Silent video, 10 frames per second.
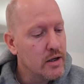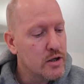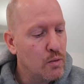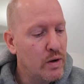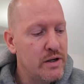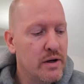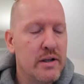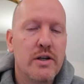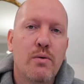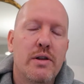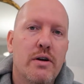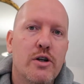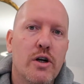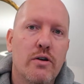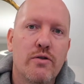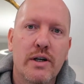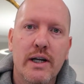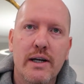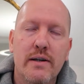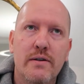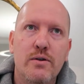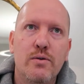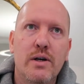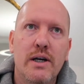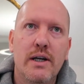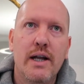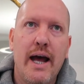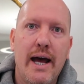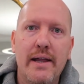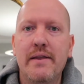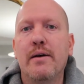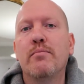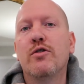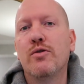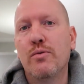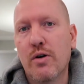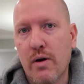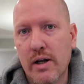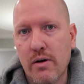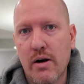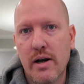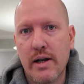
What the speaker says: So what you can do with your children is you could add them to a credit card,